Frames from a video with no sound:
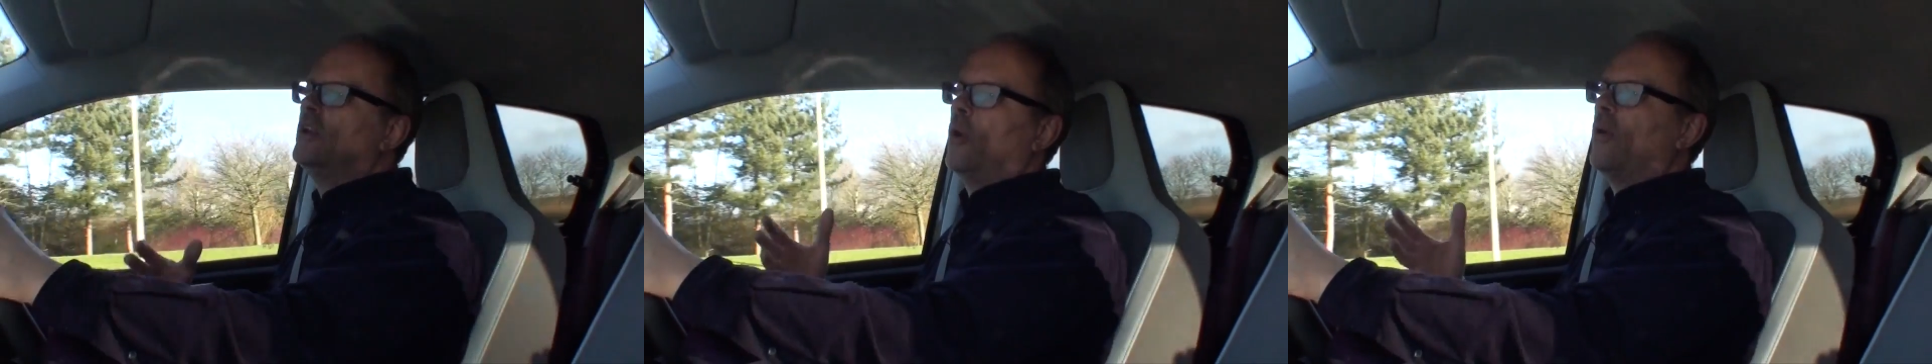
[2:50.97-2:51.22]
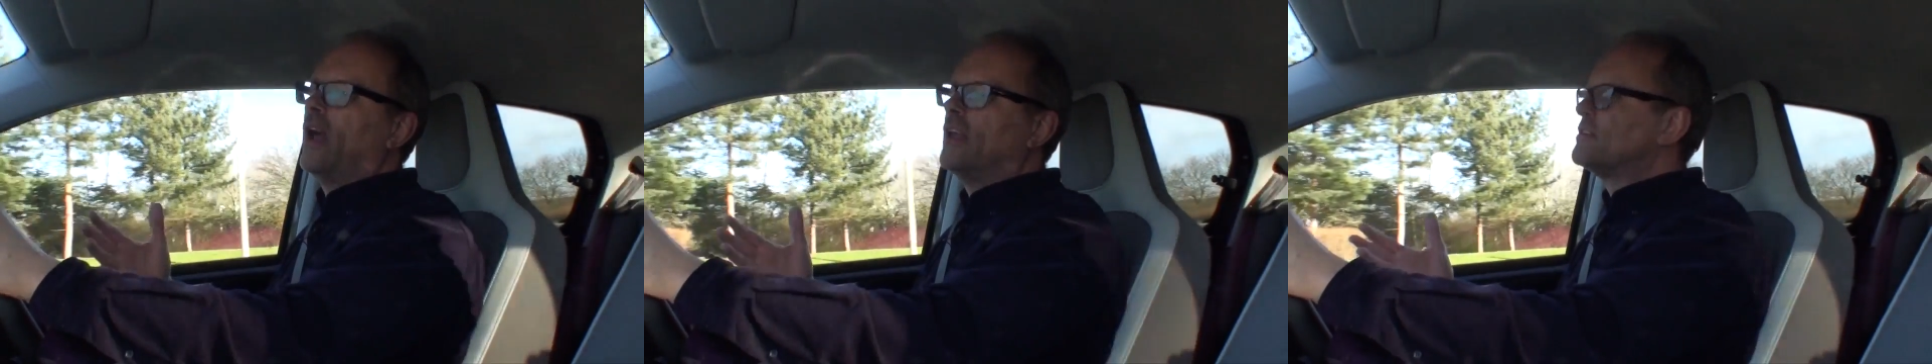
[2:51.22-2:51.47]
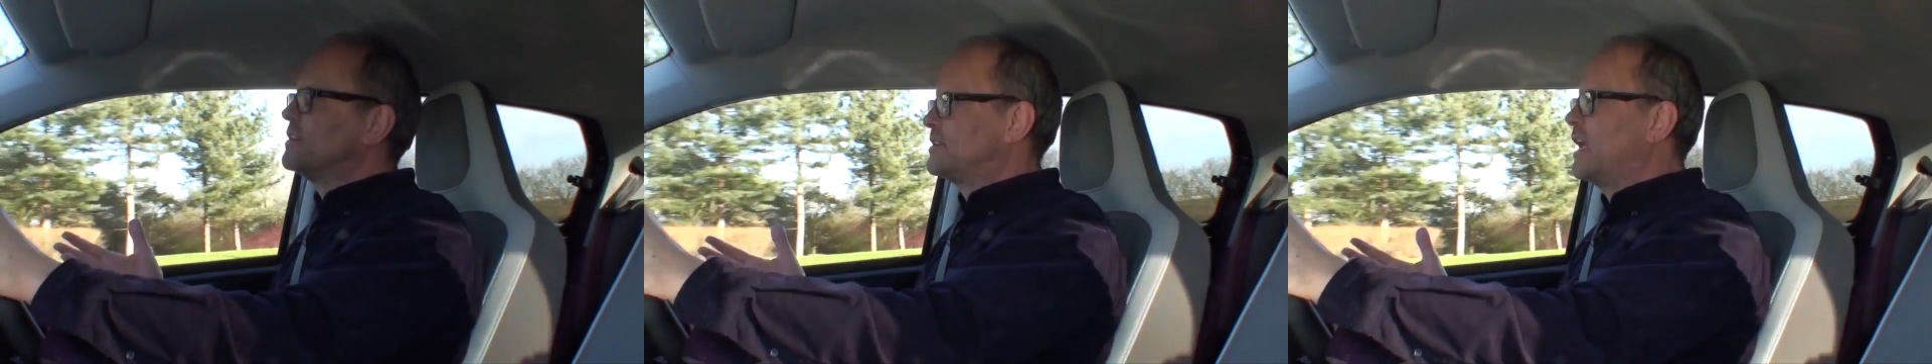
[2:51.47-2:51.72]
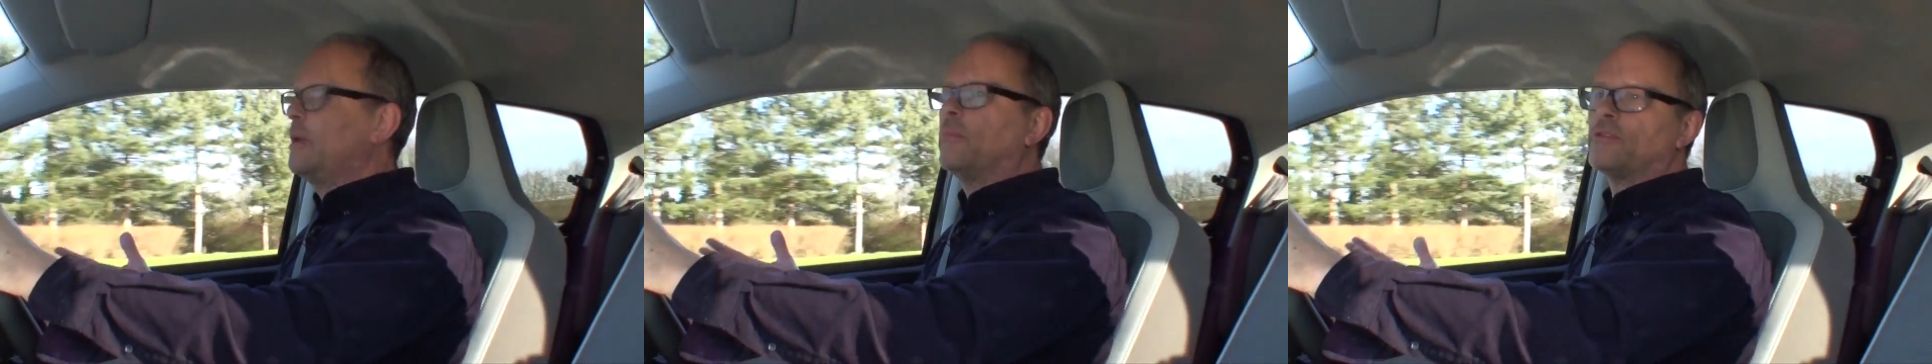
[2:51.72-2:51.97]
you know, it's the
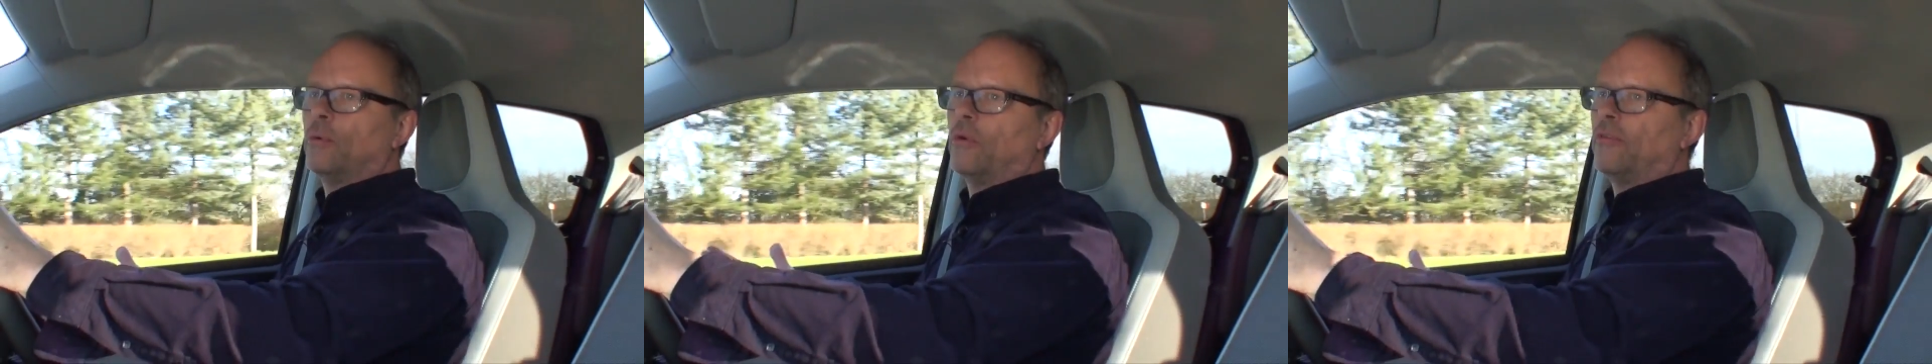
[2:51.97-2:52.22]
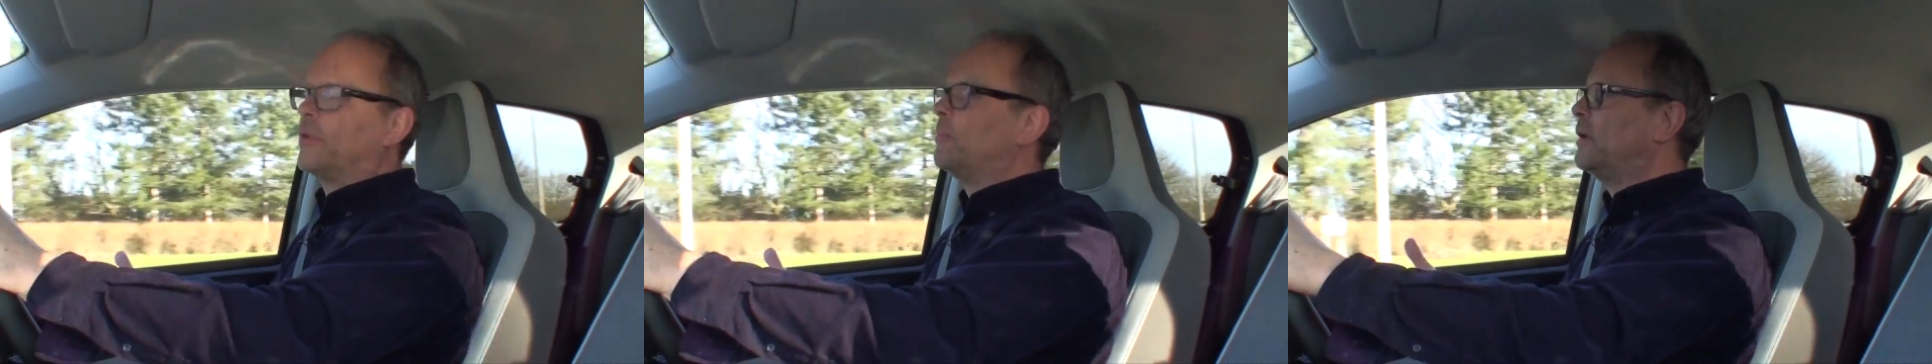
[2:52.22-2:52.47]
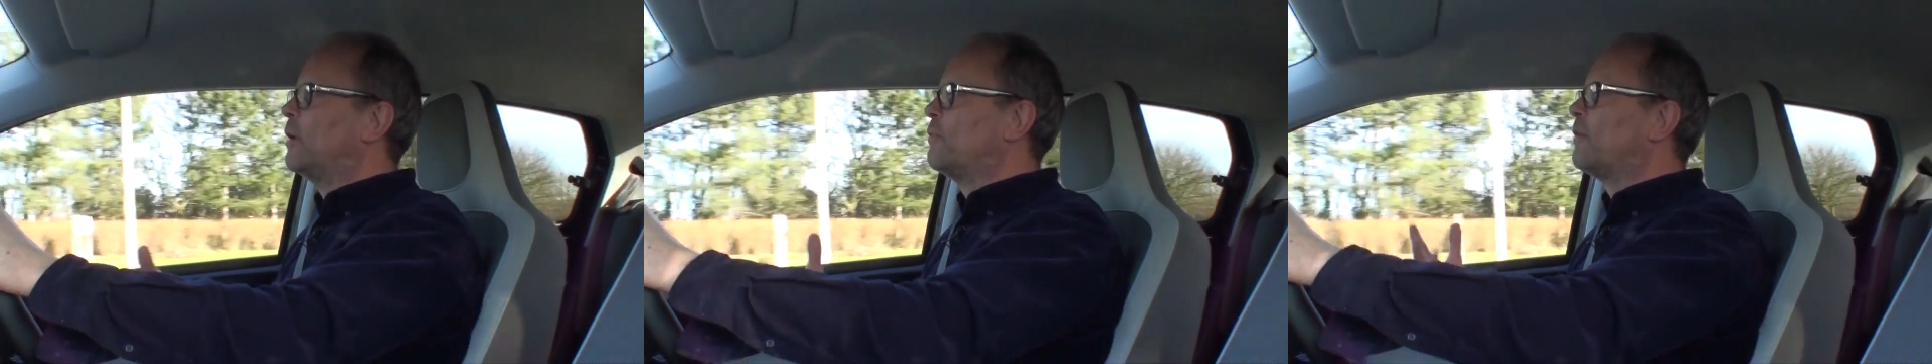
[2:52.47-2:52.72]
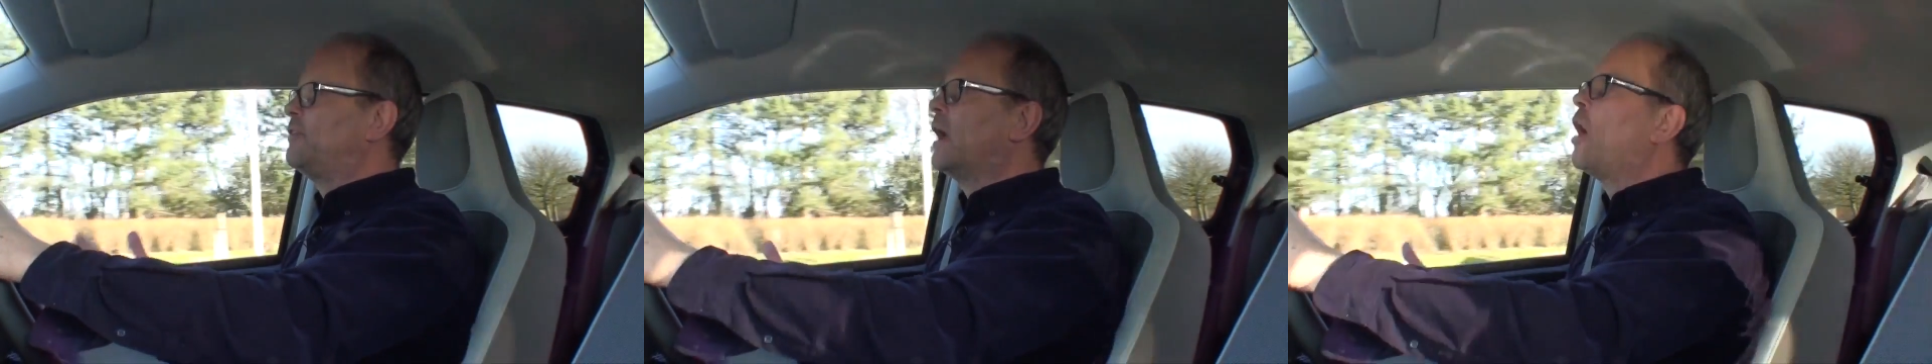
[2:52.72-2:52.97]
same as all of them,
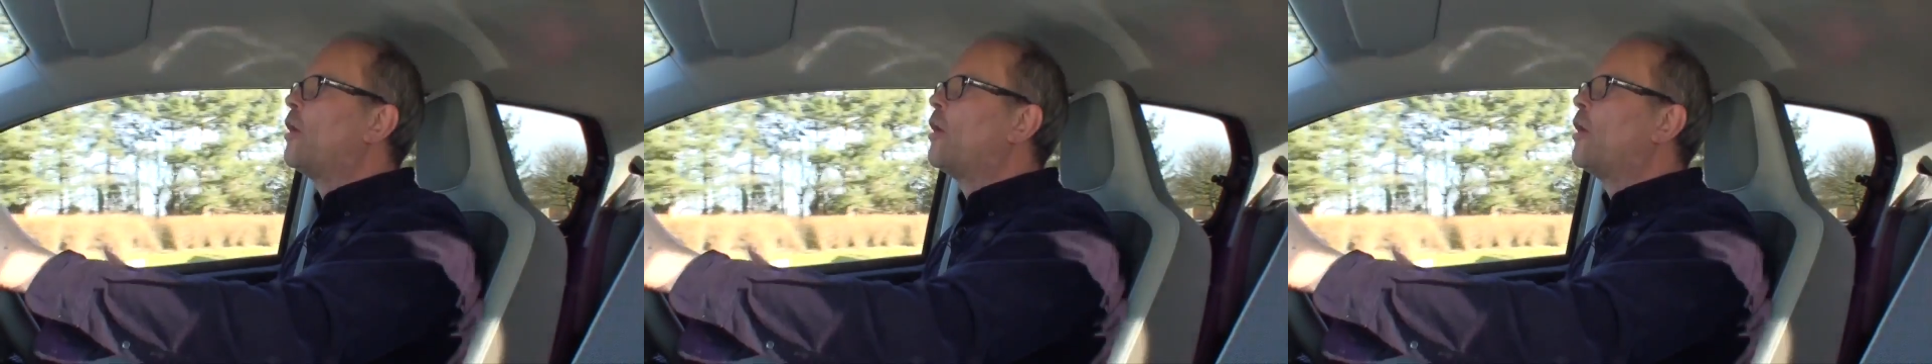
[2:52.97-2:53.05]
roughly